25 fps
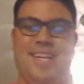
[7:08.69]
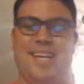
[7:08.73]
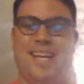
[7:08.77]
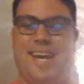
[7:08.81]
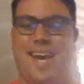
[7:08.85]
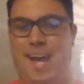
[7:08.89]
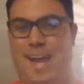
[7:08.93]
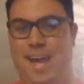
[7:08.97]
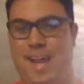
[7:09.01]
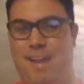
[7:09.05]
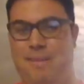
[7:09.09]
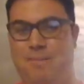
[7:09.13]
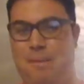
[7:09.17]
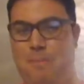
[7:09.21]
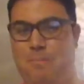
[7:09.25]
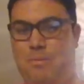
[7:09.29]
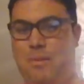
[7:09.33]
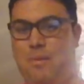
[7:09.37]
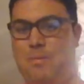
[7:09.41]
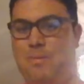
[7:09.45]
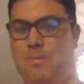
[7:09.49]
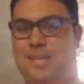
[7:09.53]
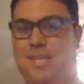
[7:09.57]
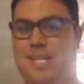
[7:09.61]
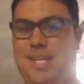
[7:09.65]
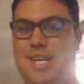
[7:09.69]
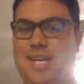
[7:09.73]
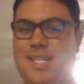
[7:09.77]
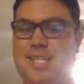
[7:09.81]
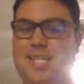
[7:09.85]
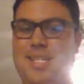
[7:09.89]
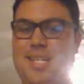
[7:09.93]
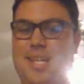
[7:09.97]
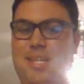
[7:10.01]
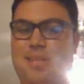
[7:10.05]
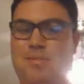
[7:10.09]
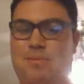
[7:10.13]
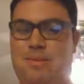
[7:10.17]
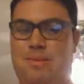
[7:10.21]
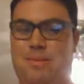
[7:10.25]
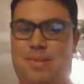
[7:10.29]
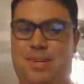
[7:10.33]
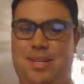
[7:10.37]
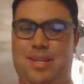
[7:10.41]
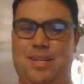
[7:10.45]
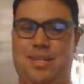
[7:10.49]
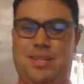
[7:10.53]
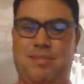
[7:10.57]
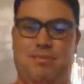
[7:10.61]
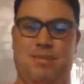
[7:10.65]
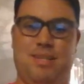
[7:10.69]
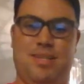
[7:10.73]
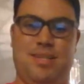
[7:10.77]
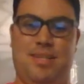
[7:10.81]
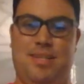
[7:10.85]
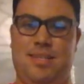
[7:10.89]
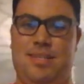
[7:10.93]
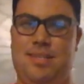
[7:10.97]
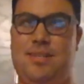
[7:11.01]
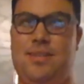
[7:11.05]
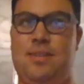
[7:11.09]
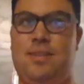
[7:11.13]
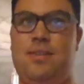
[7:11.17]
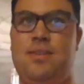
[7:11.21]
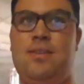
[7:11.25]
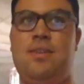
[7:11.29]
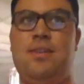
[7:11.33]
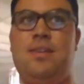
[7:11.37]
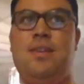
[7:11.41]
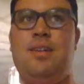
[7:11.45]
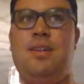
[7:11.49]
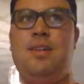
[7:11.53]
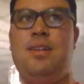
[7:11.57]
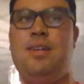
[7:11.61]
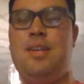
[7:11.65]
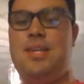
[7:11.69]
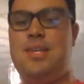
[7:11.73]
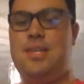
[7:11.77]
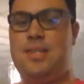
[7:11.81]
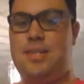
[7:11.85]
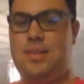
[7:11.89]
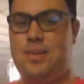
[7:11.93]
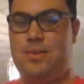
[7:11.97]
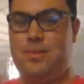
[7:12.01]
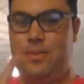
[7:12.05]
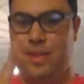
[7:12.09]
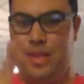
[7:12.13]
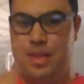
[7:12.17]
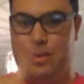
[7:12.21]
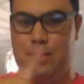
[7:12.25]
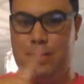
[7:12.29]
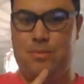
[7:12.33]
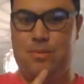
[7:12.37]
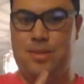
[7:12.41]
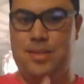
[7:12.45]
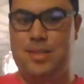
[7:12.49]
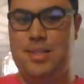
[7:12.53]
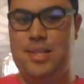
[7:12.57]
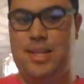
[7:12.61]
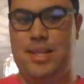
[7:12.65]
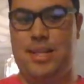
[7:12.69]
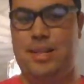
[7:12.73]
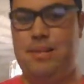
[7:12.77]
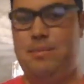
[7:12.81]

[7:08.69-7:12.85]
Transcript: I had to write poems in class, and I just really want to express this too. So give me 1 second.